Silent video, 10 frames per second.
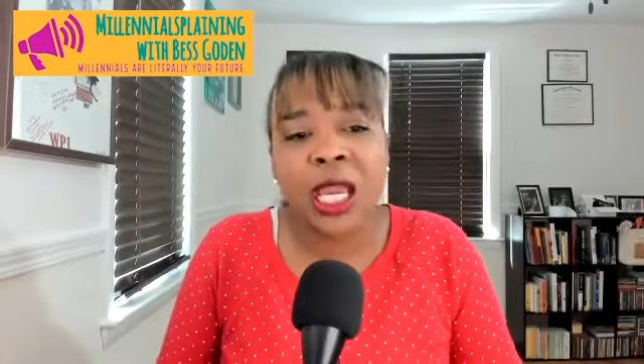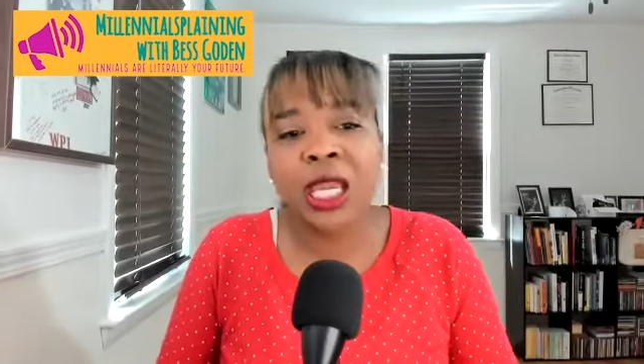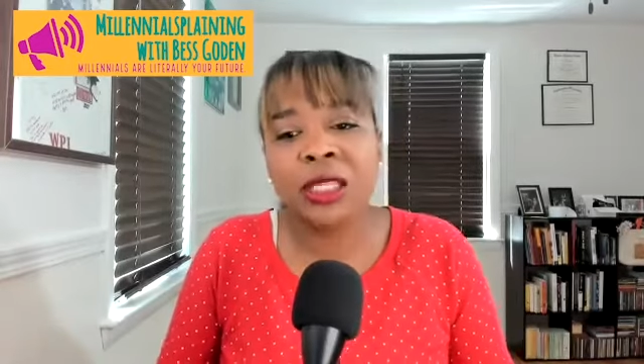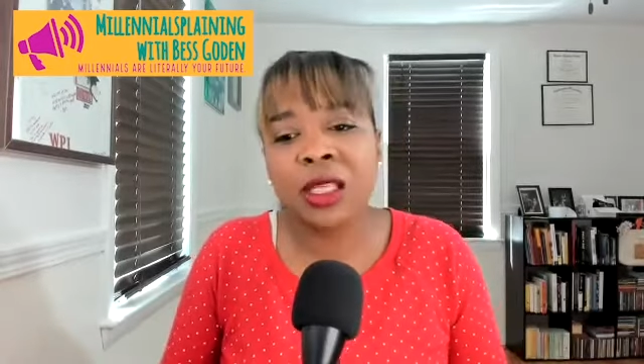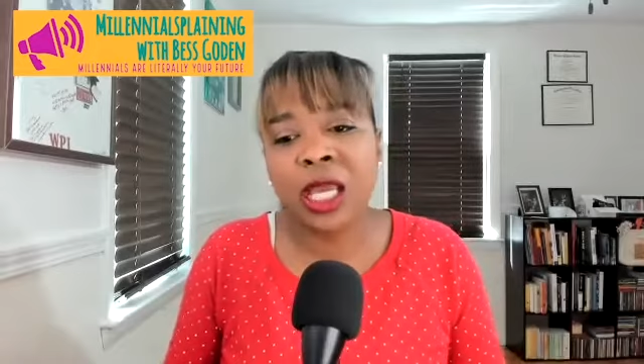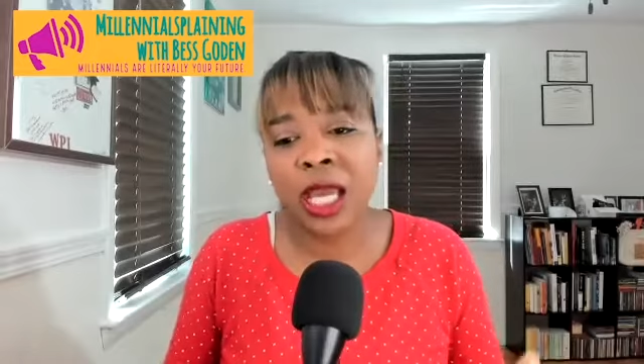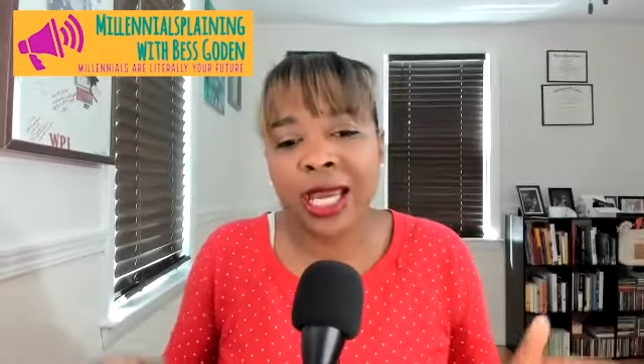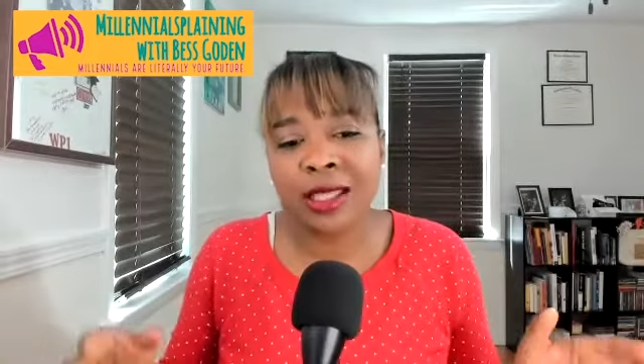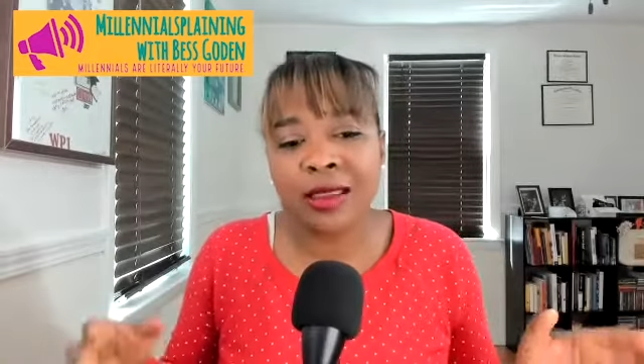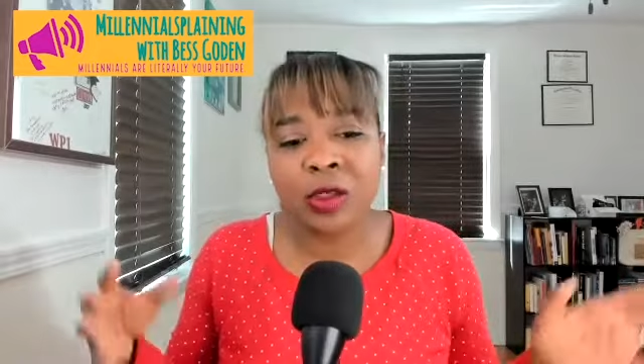it's
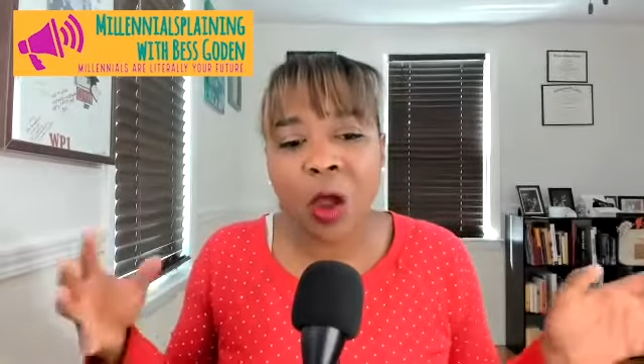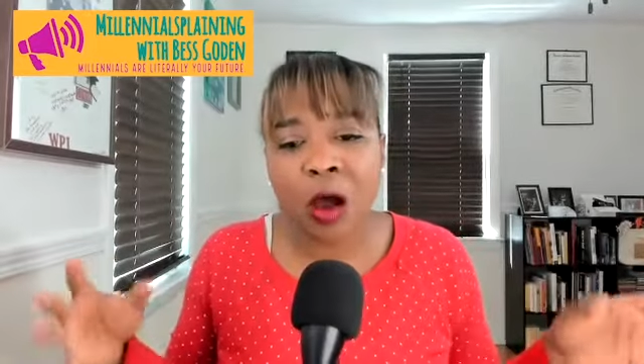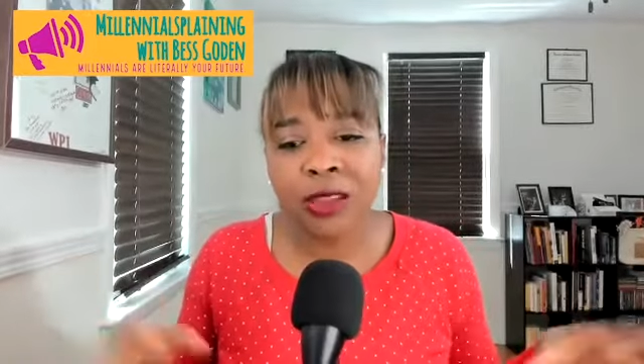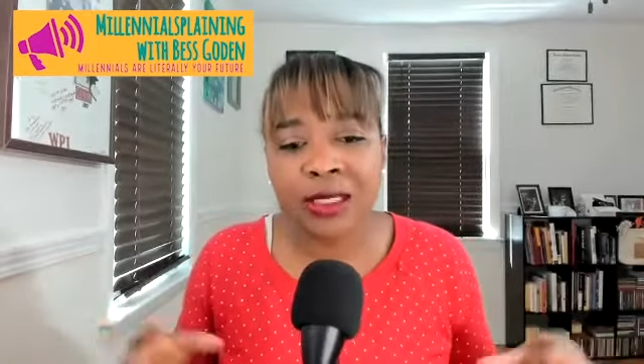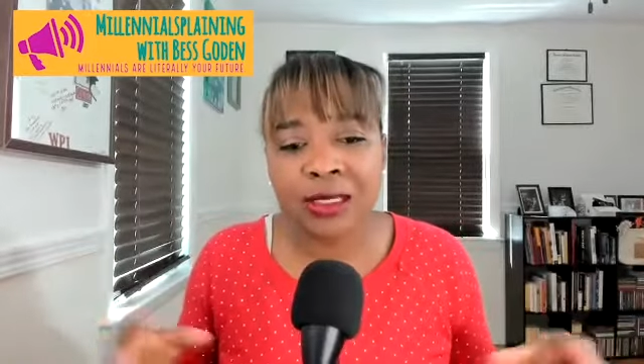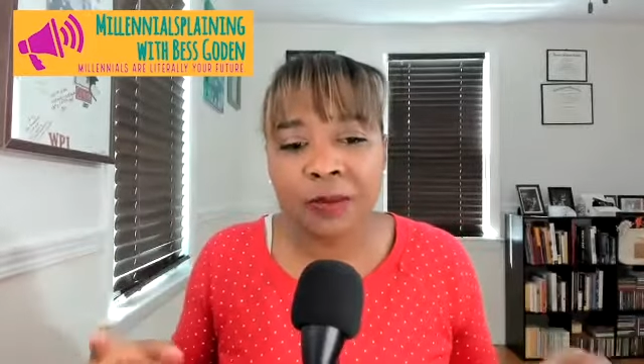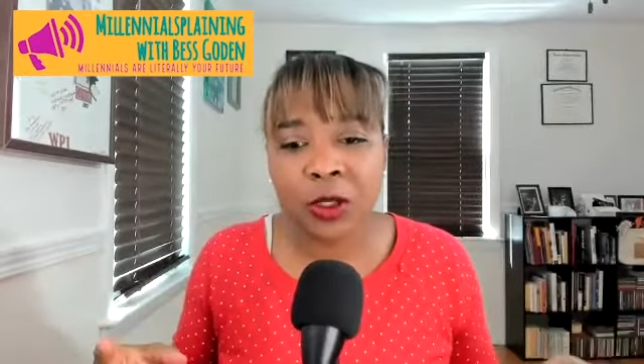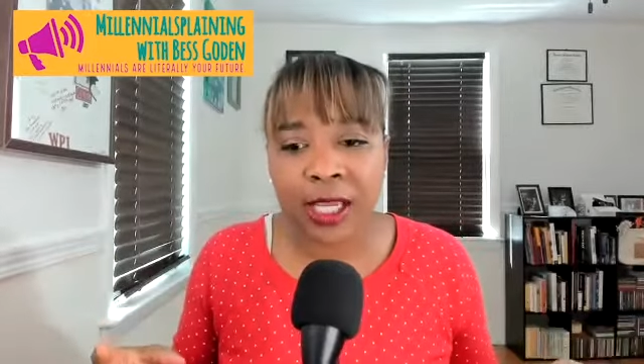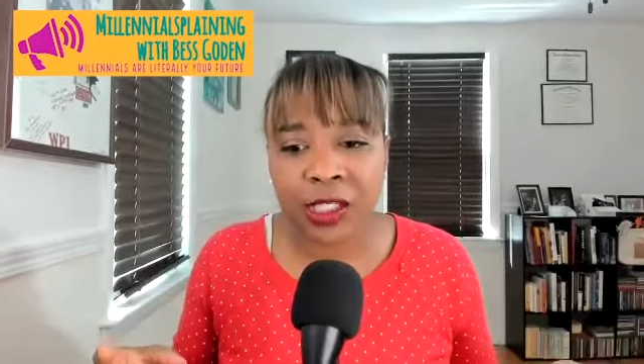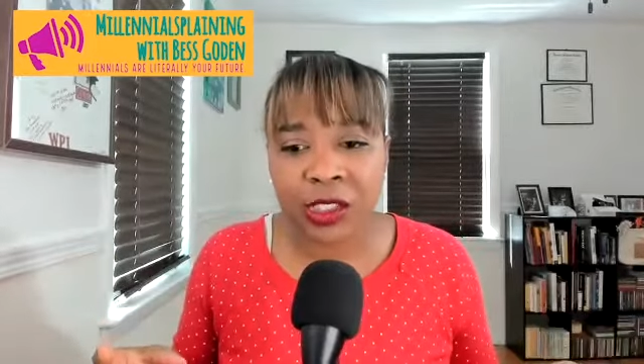there's all these
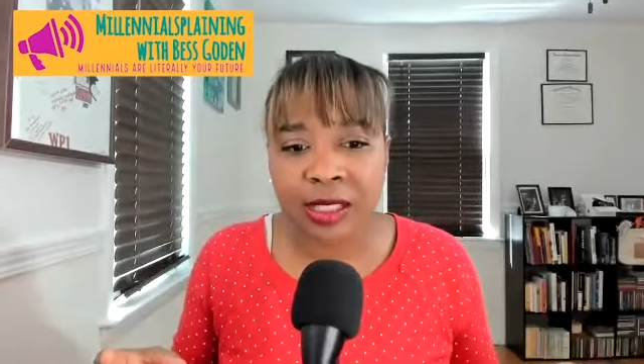stipulations